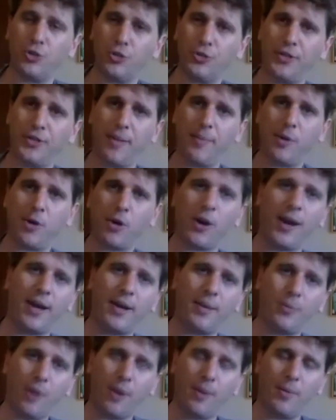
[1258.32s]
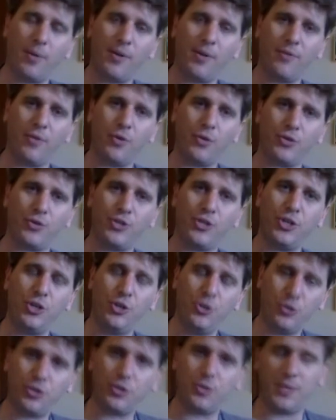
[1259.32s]
Democratic primary voters that
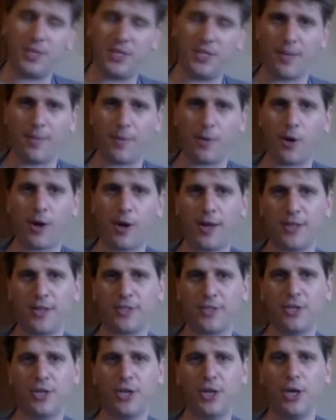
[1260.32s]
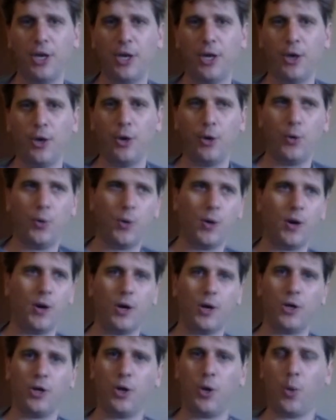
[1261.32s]
used to be Democrats who
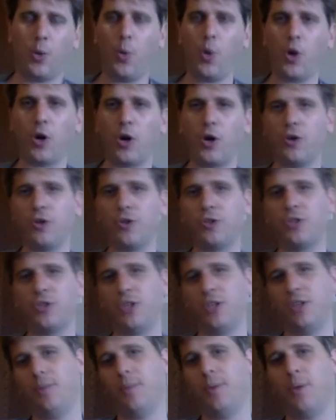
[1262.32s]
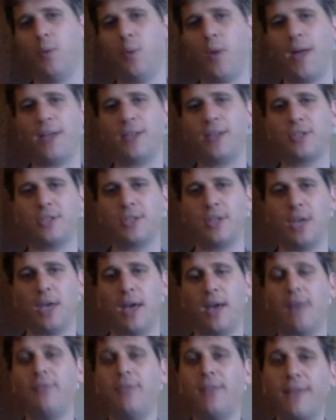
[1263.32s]
were, you know, workers in the Midwest
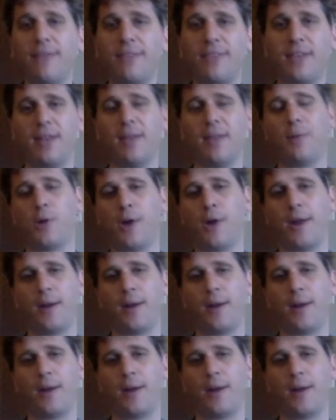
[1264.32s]
have left the Democratic